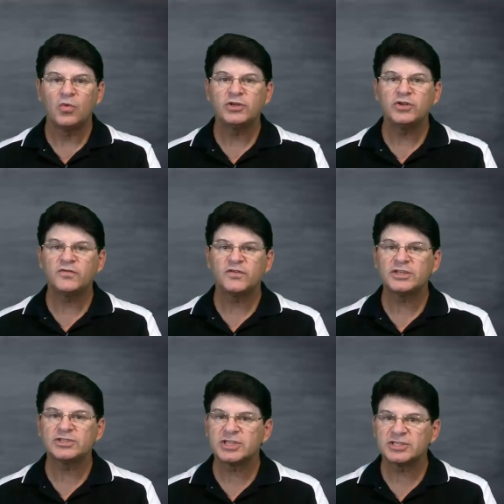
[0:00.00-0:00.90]
When you
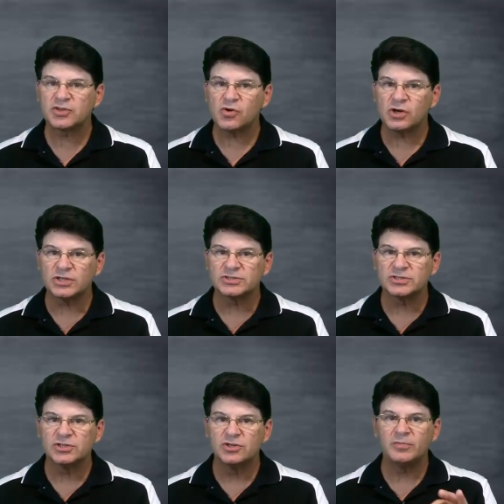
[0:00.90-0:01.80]
finish this
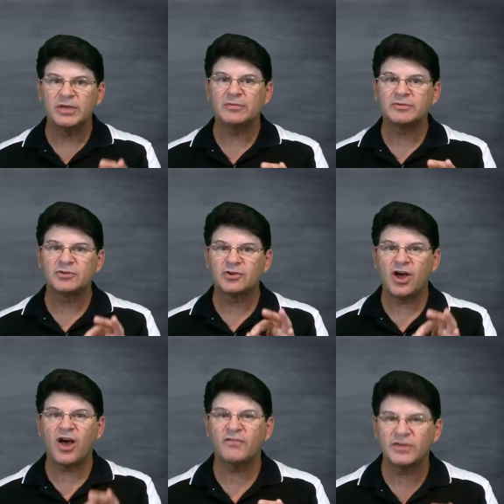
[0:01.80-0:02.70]
course, you'll be able to
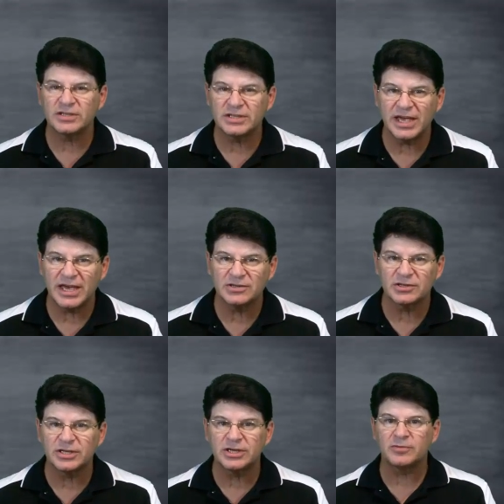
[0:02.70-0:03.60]
confidently
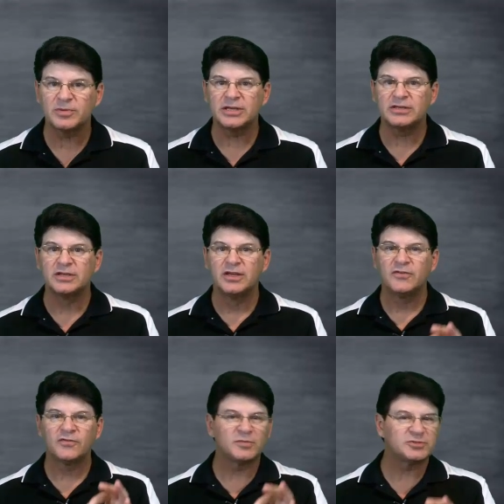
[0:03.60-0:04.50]
handle an airplane
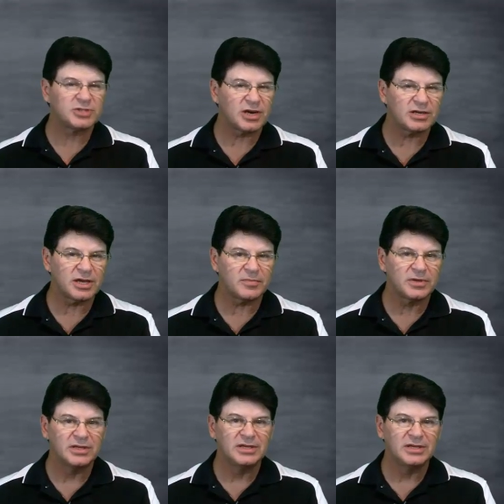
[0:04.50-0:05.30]
from startup,